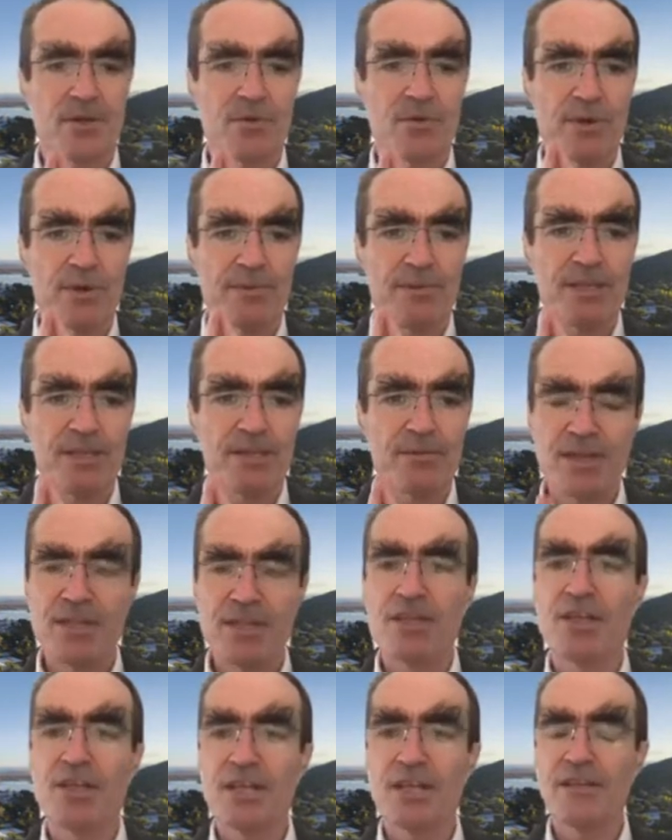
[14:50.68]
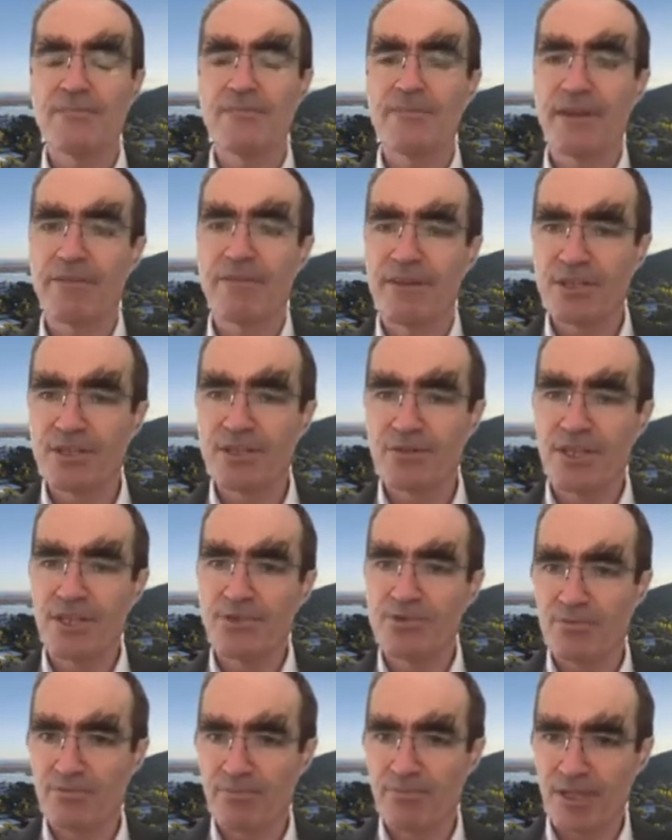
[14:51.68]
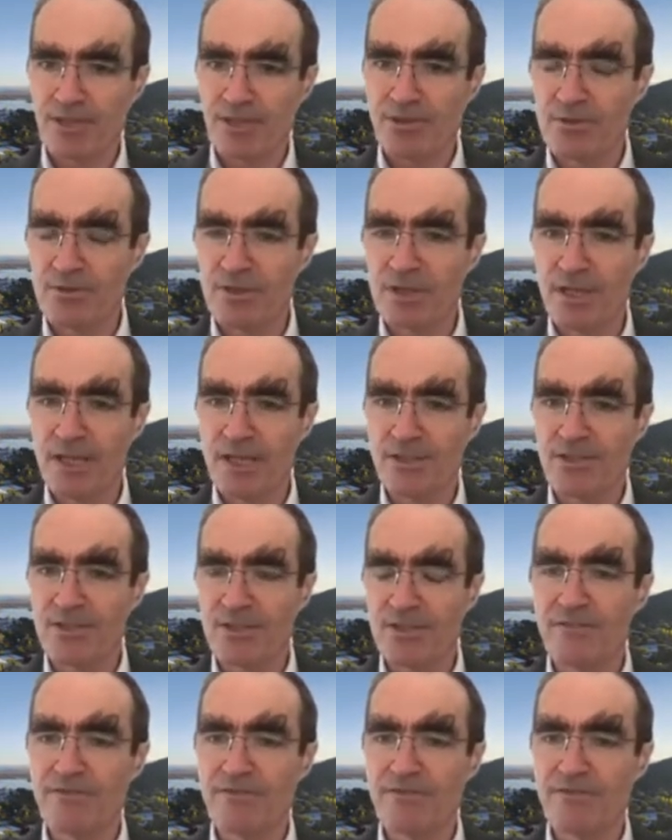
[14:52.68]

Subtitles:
We make a big thing of undergraduate practical classes.